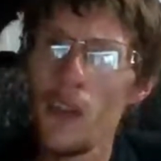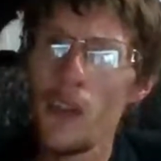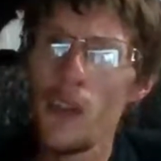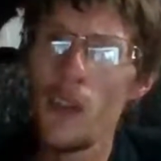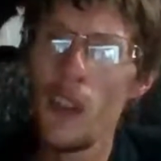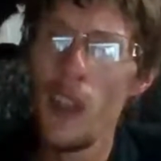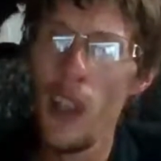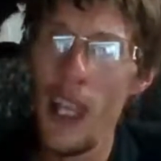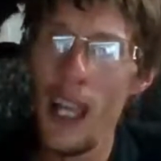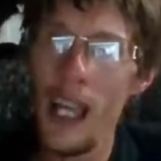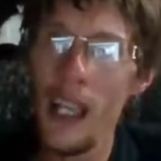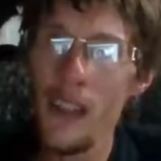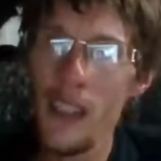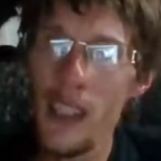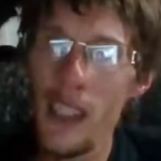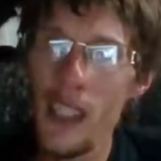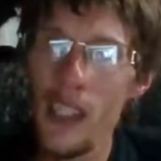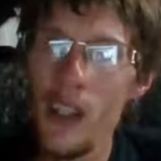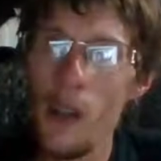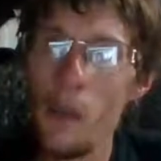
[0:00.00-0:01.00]
last
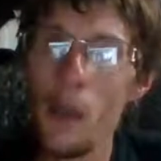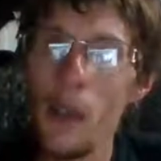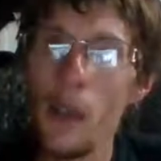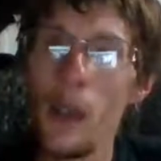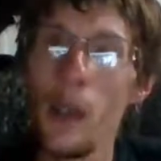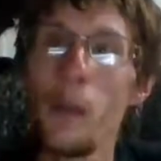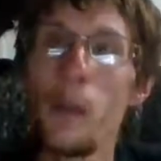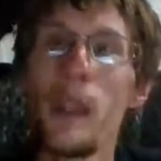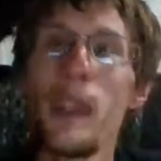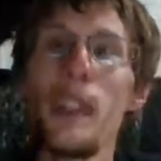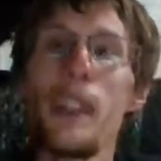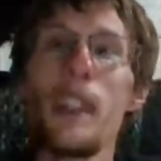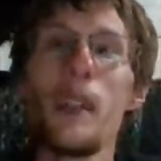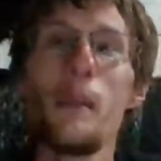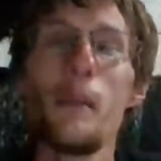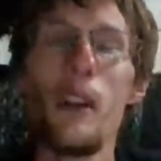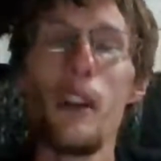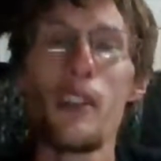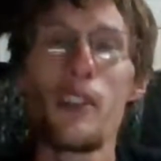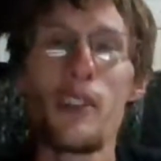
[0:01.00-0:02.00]
year, but the Indian
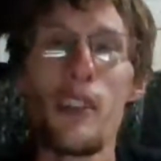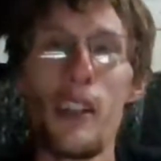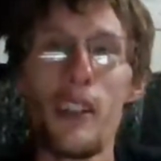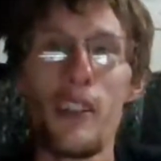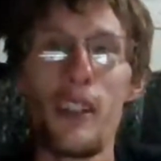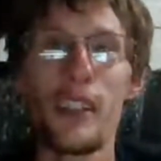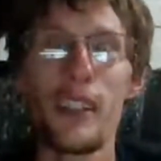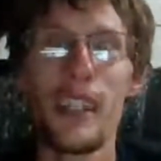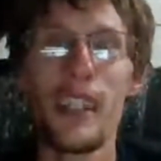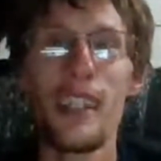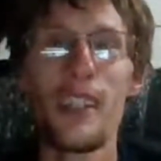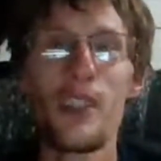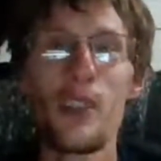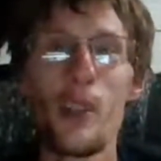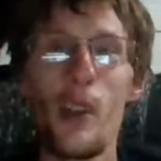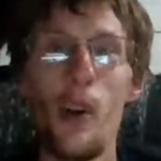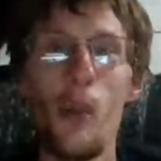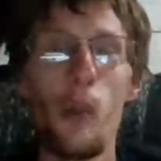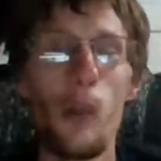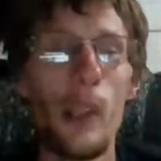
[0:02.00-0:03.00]
motorcycle, I think he
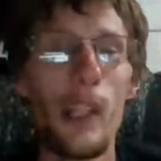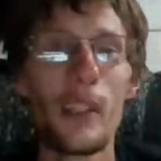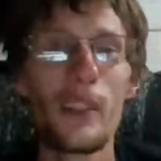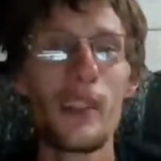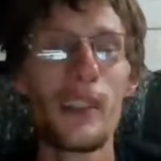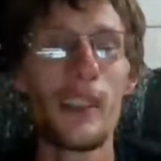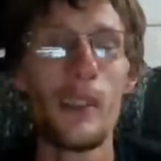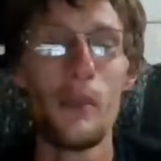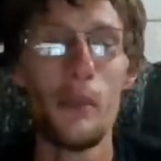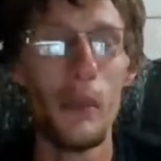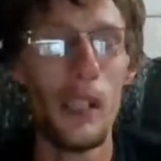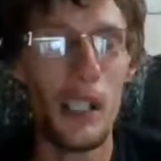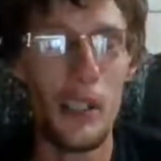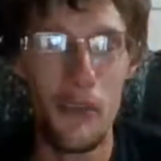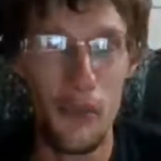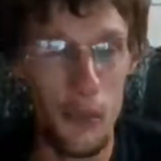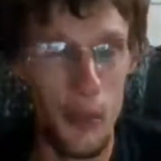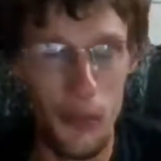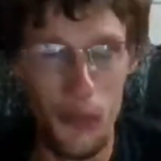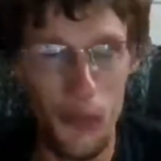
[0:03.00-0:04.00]
sold less than a
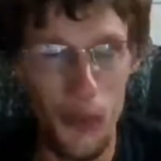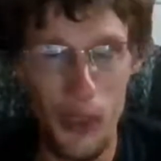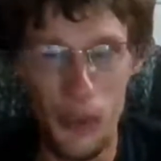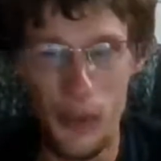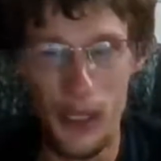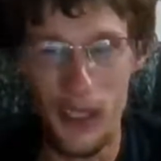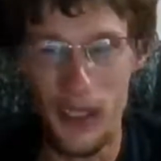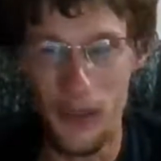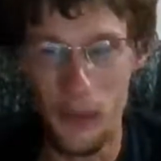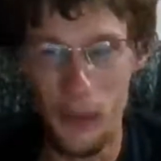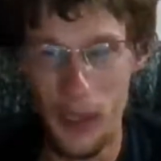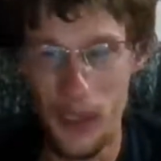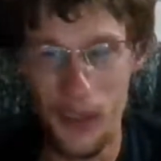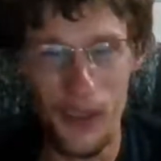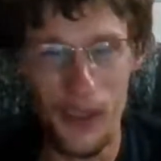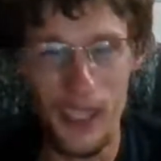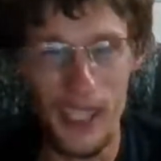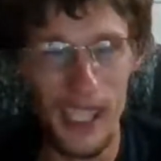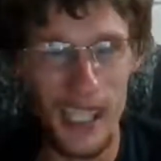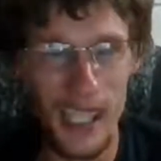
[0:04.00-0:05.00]
month before American
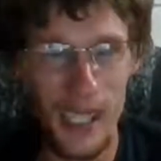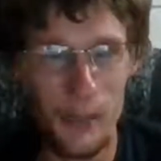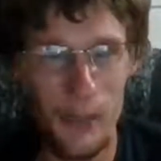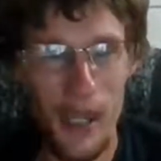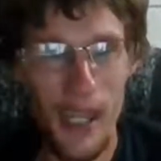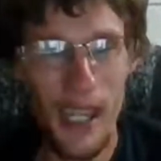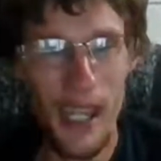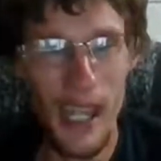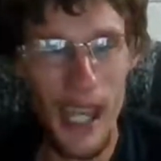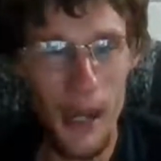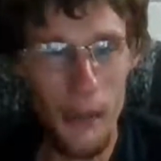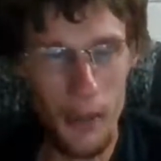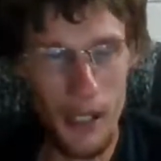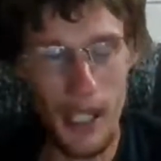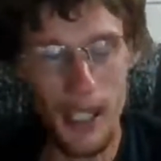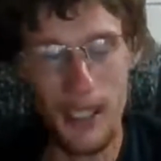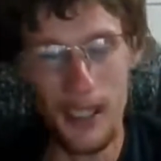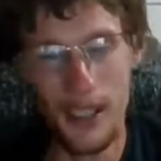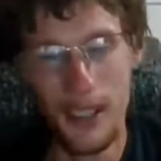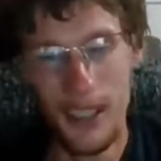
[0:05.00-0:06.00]
Pickers came. I'm
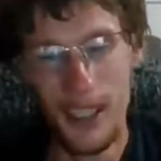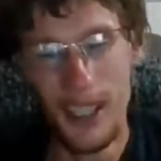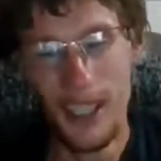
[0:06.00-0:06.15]
kind of